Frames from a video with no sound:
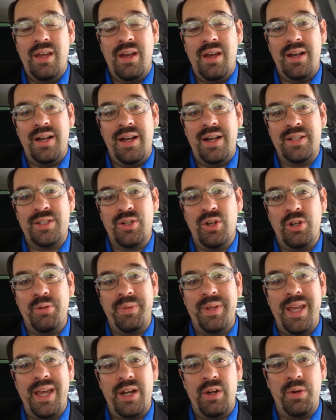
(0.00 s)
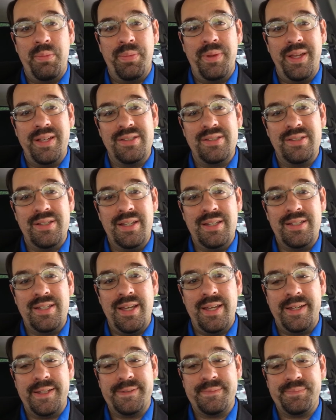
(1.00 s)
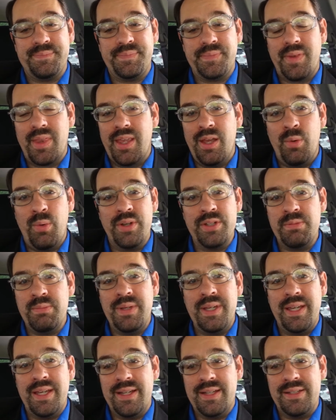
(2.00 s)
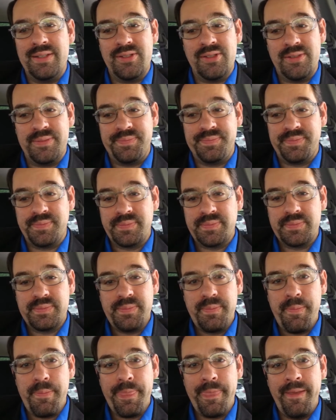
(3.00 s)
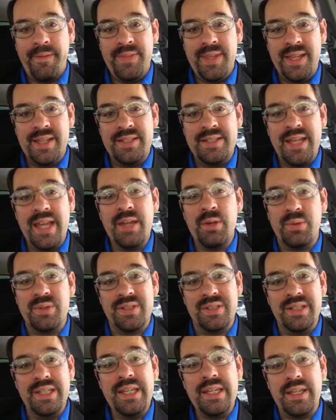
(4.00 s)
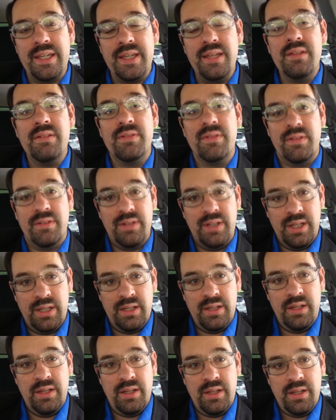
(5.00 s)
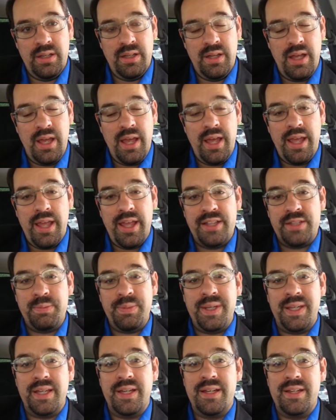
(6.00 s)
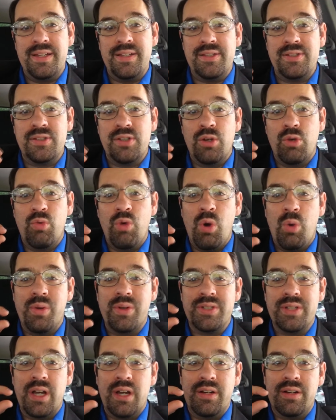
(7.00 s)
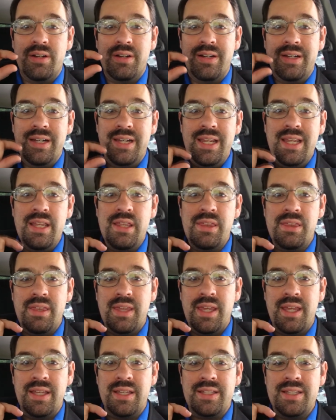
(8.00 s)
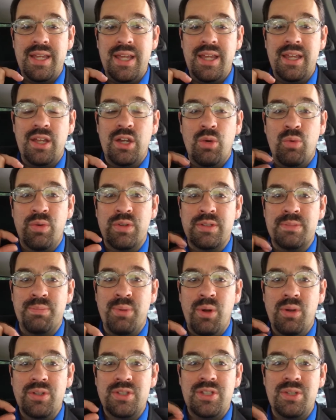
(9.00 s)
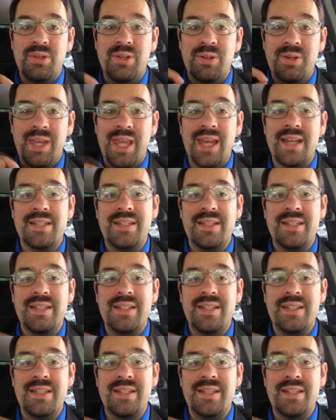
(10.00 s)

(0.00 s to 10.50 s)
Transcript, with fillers: uh, told him he had to replace his intake. It wasn't because the intake was leaky. It's because what was underneath intake was bolts. You, you can't